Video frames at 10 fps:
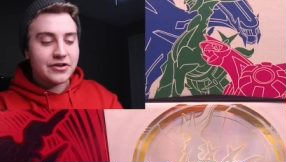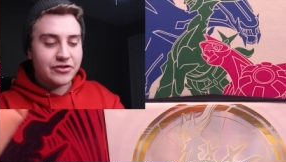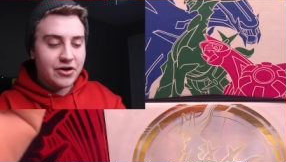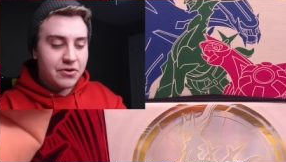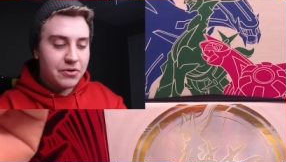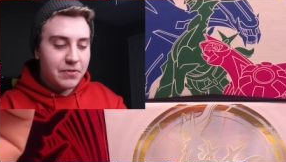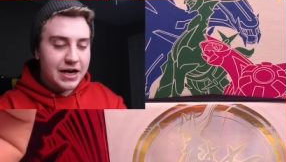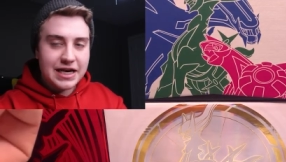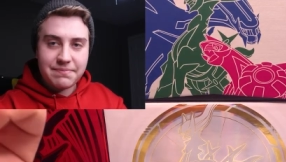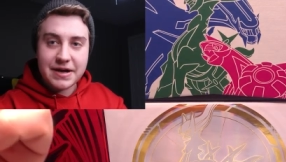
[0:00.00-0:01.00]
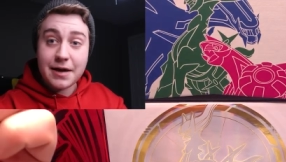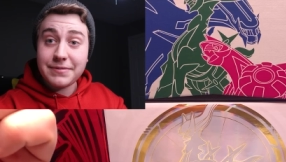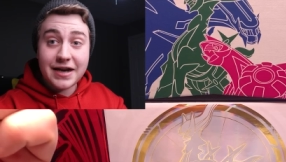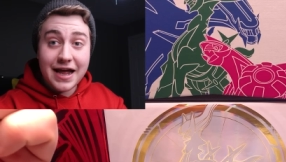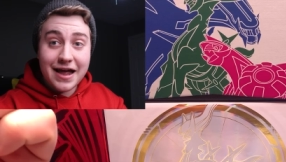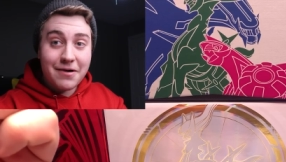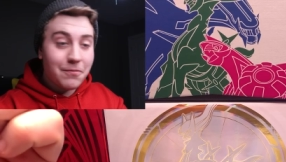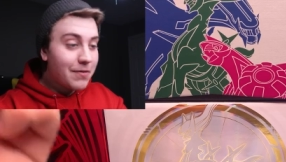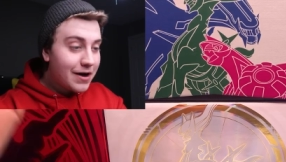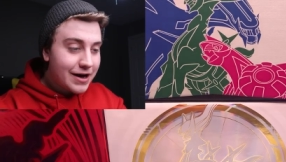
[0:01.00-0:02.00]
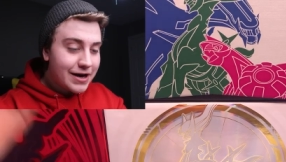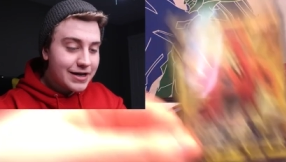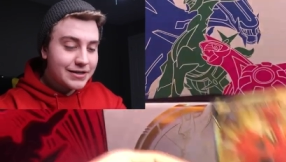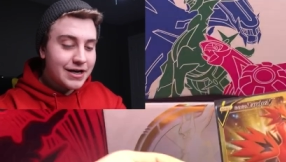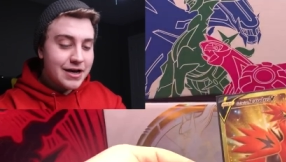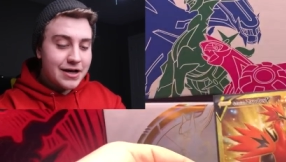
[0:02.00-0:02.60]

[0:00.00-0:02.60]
So the one I did pick up today was